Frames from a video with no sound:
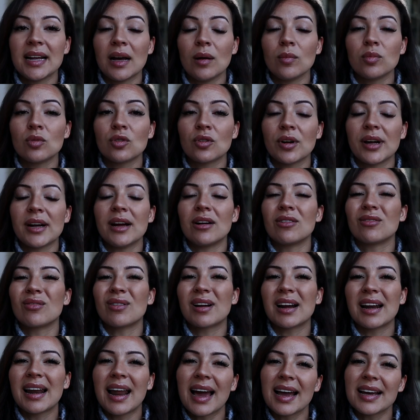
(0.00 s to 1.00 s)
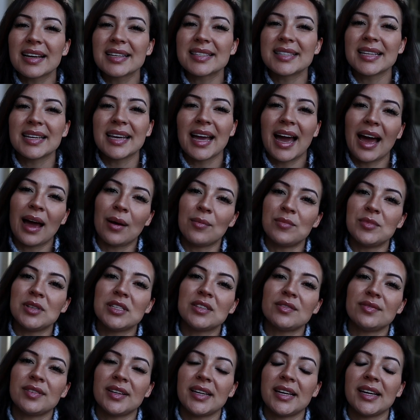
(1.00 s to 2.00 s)
help create a relaxing
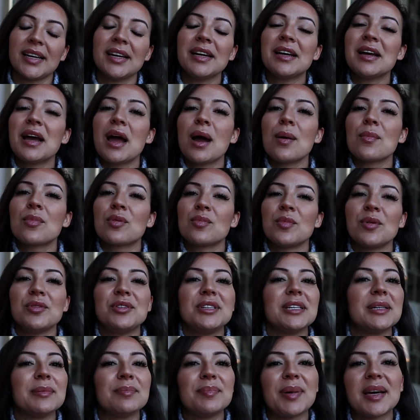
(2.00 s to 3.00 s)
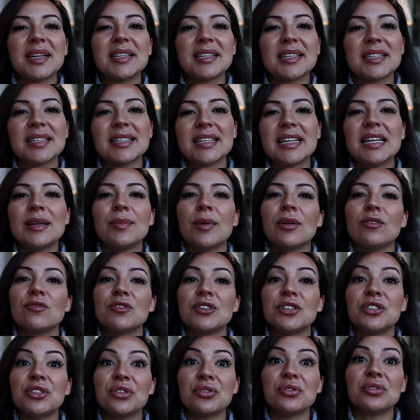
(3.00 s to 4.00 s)
atmosphere, promoting better sleep and
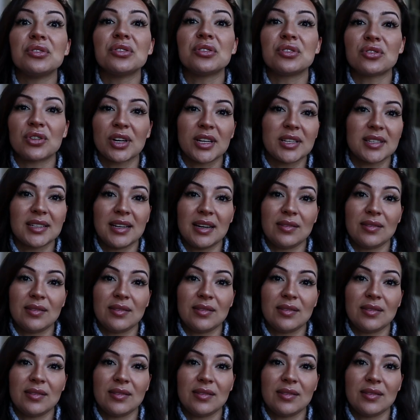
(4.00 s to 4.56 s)
reduce stress